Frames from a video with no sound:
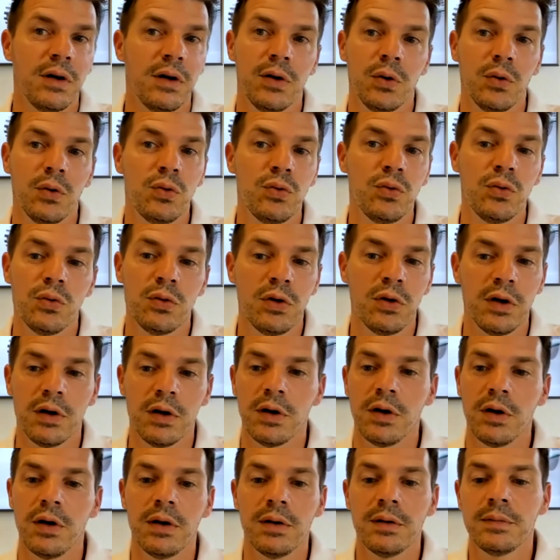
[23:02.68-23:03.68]
whole
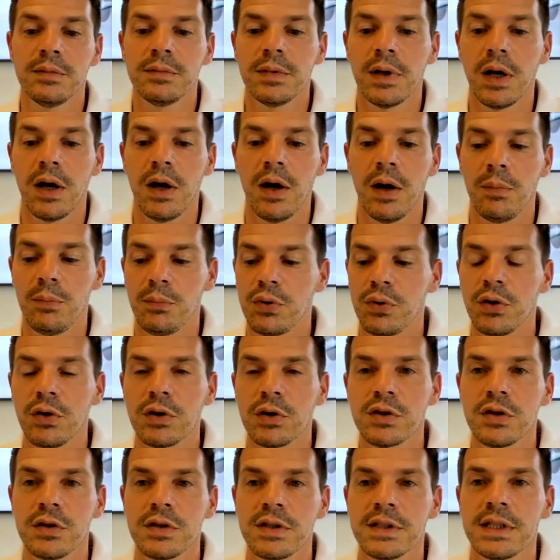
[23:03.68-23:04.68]

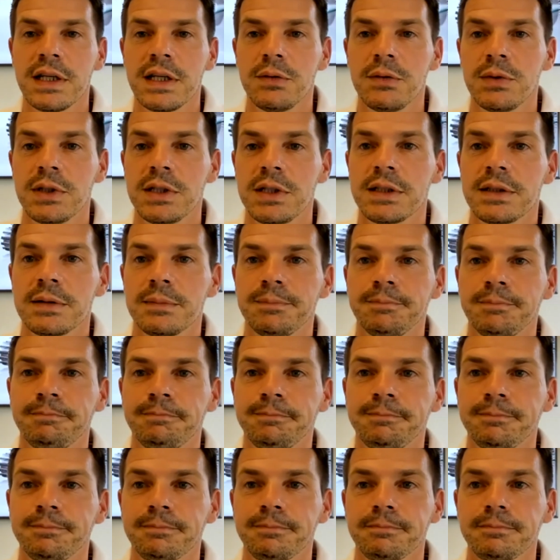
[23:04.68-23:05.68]
production series.
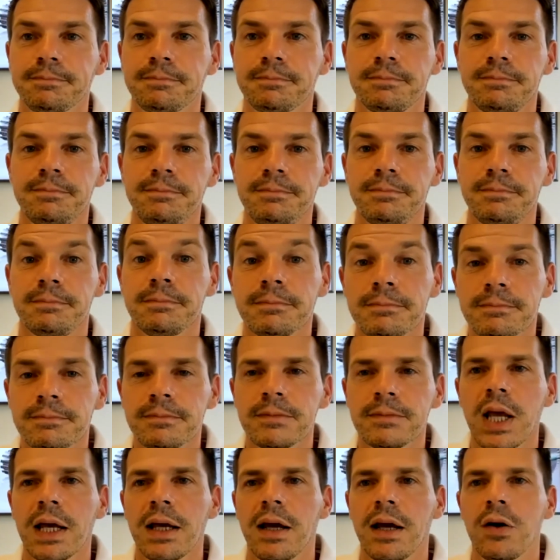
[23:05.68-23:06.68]

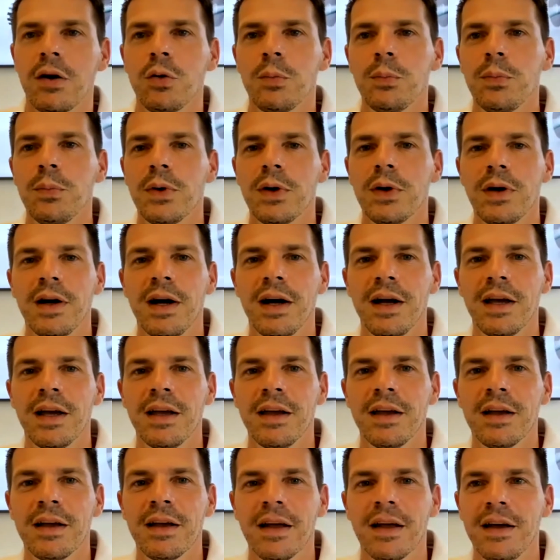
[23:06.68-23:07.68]
I hope I
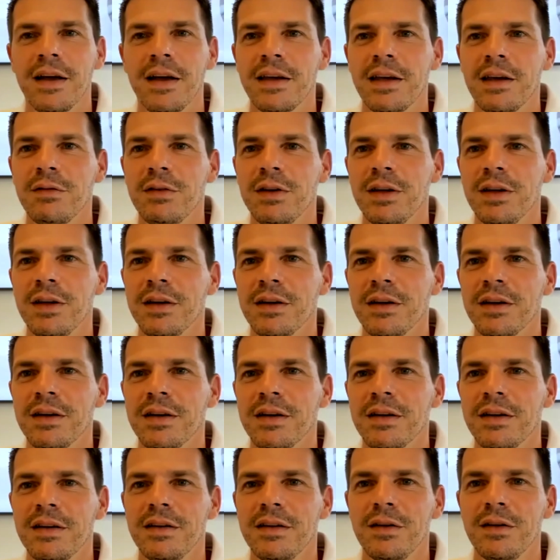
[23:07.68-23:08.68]
give the
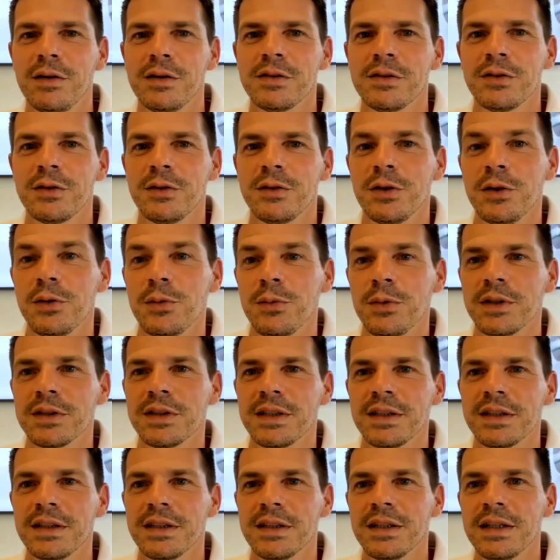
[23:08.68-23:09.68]
answer you
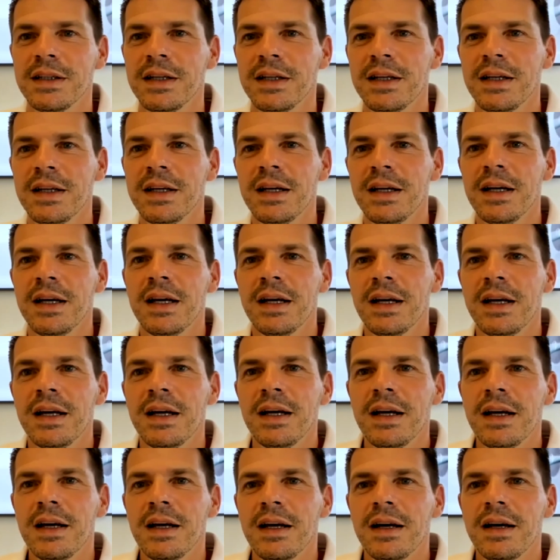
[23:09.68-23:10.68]
wanted.
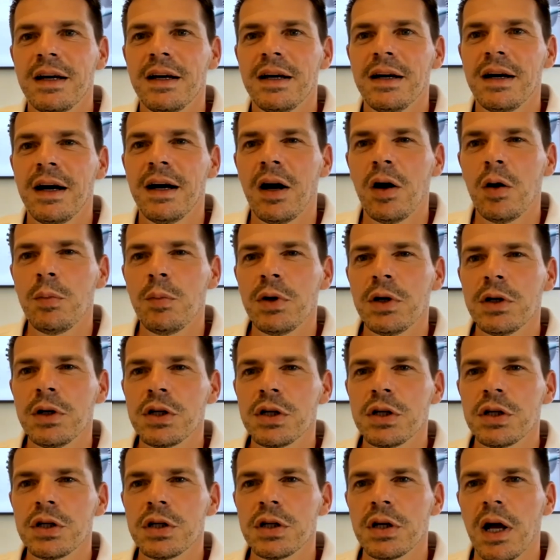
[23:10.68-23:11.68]
How
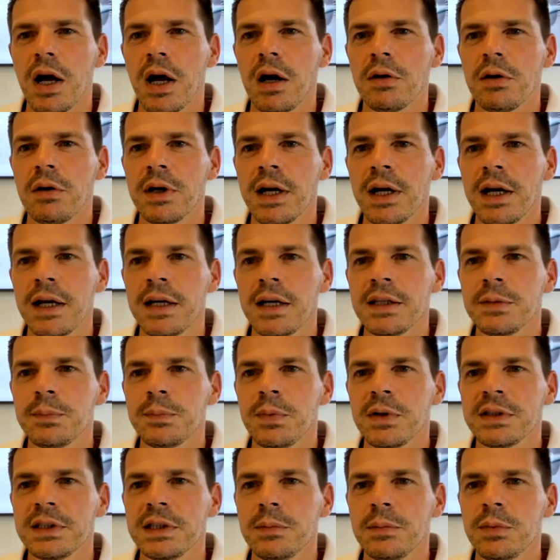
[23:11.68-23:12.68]
much RA is
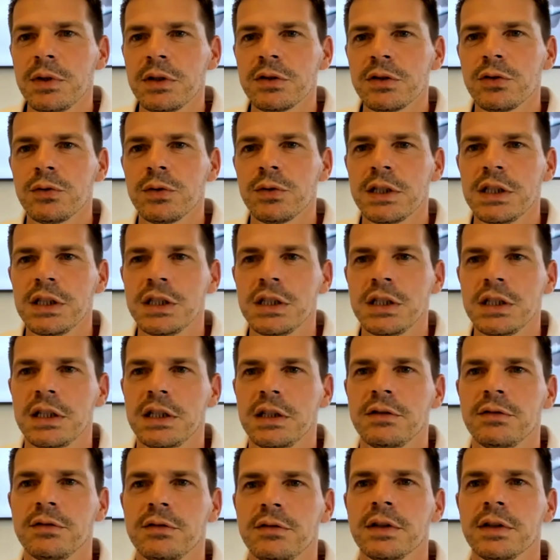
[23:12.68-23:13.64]
possible to achieve?